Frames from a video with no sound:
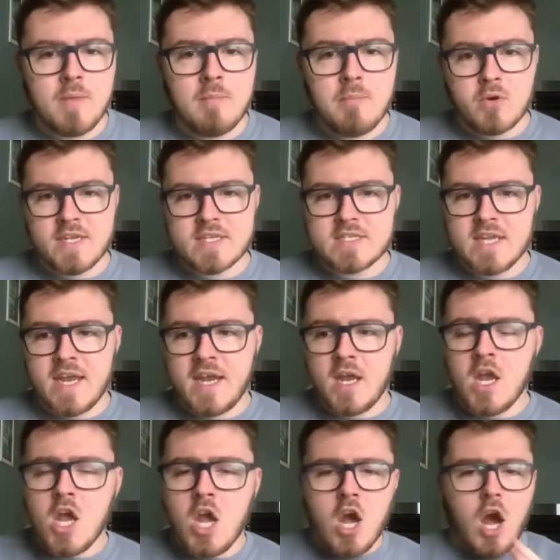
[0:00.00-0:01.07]
My body is
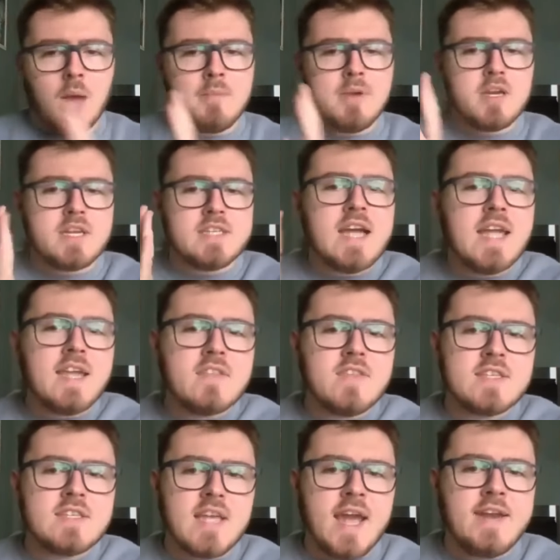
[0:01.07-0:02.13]
saying, I'm going to take
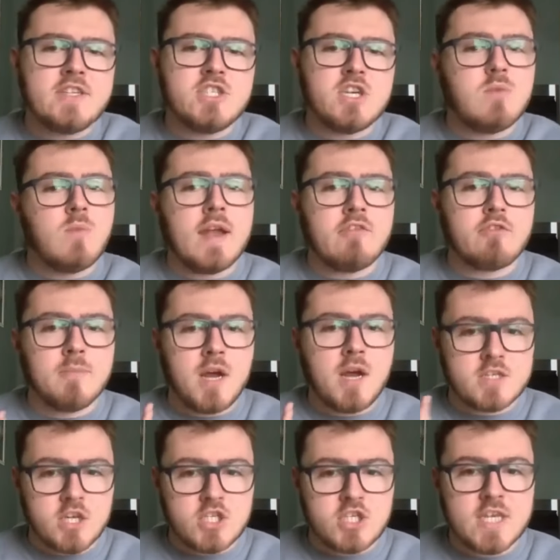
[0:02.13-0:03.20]
this energy away from our
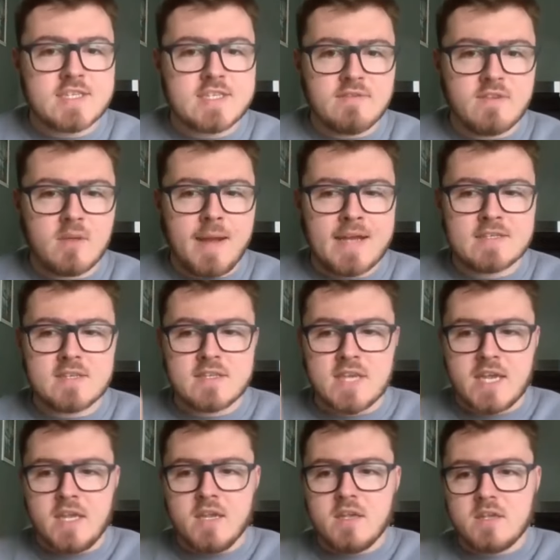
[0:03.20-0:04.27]
digestive capacity.